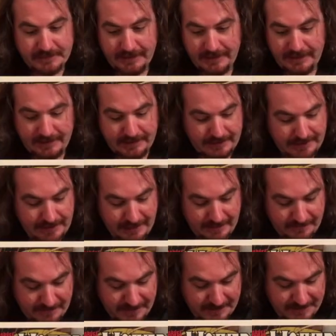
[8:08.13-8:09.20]
How
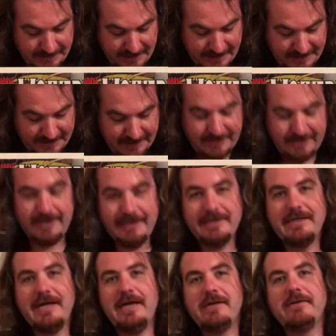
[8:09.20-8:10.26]
much is it? Like
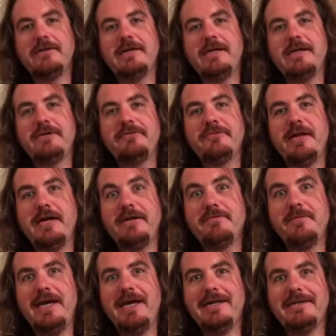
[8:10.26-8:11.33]
$1.95
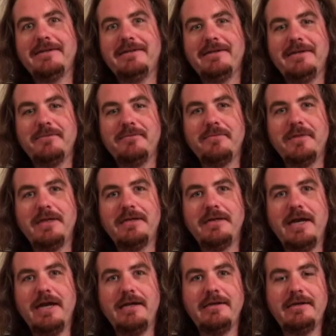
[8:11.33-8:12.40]
back in the mid
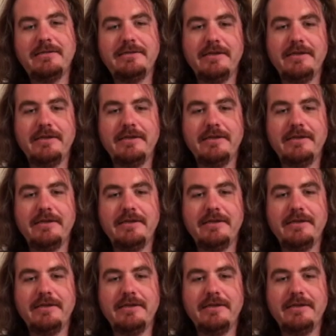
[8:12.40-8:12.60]
'90s.